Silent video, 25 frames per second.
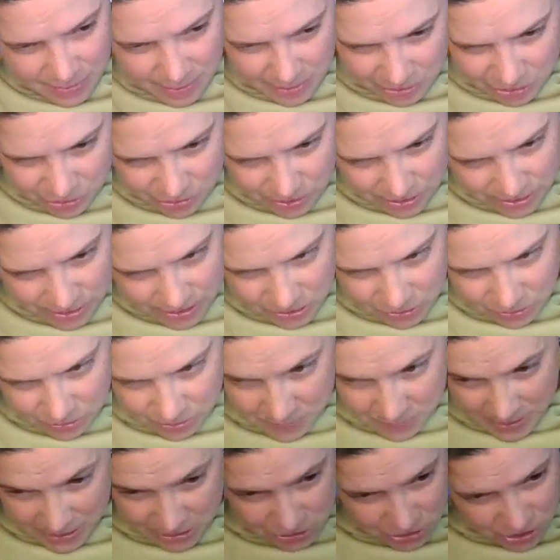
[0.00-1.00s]
about doing this
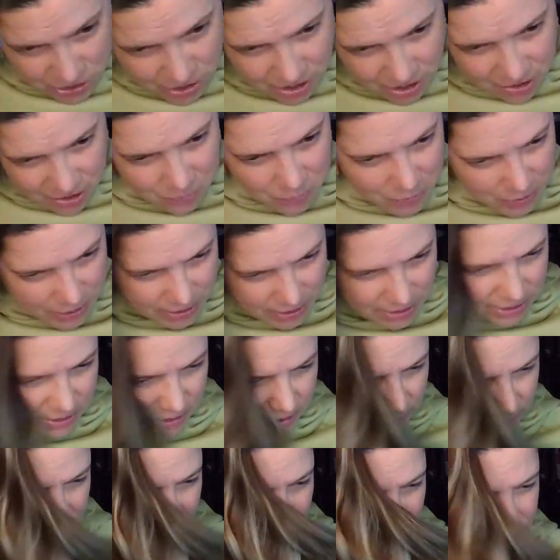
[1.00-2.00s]
with my dog, but
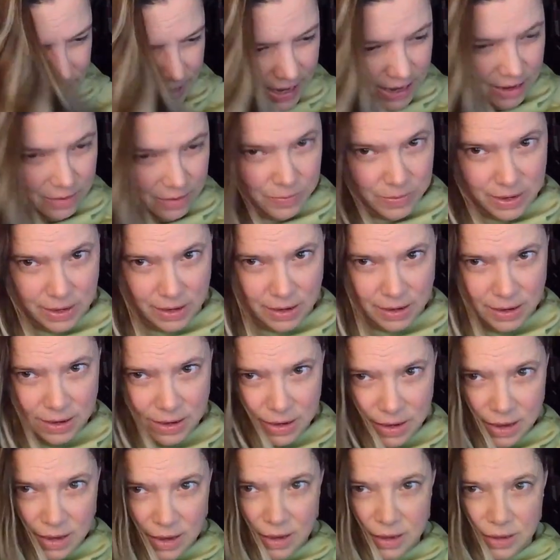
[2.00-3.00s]
he would hate me,
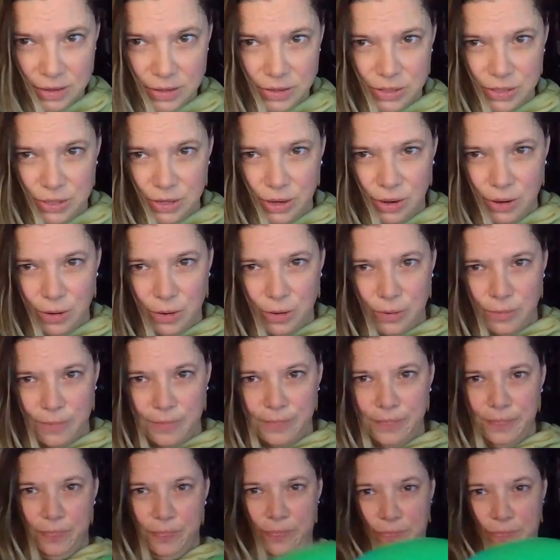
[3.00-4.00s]
so